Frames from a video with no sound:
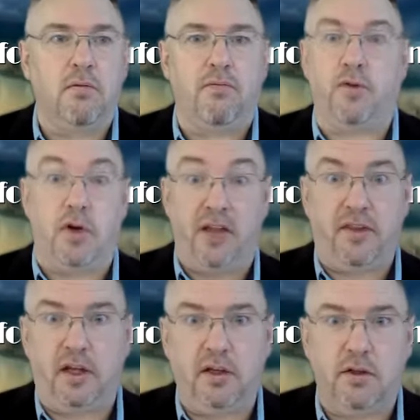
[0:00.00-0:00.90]
for
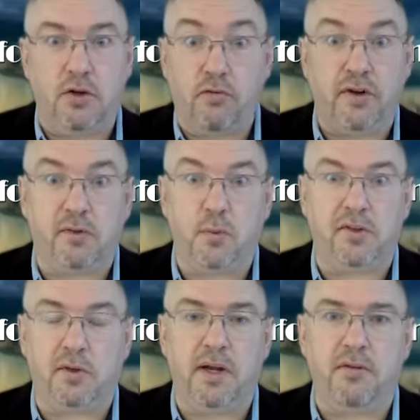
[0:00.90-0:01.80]
nothing, no reason
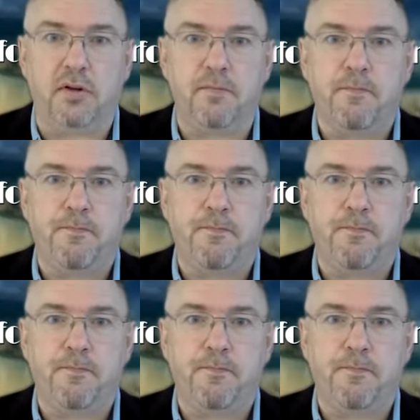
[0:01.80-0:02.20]
whatsoever.